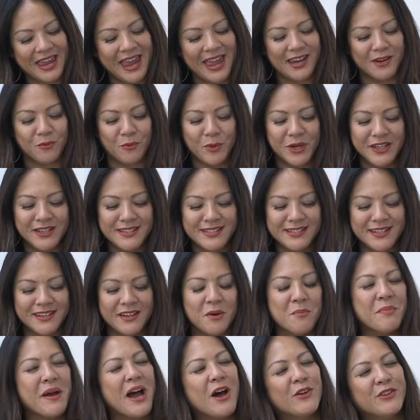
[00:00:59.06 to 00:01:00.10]
And what is it
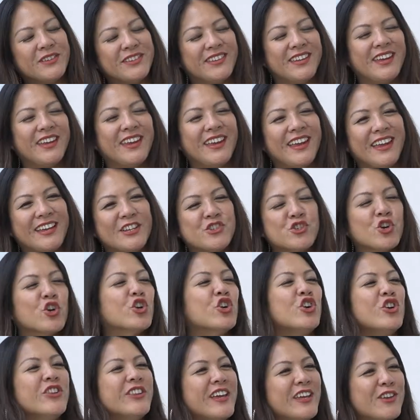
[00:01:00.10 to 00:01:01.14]
about the
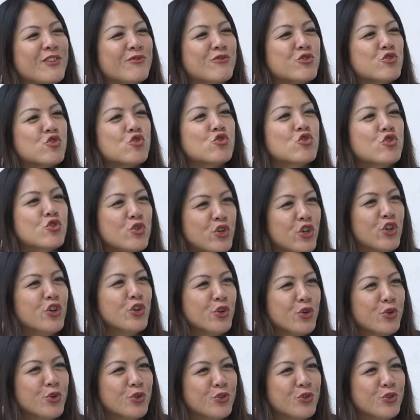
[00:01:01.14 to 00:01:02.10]
journal that drew you?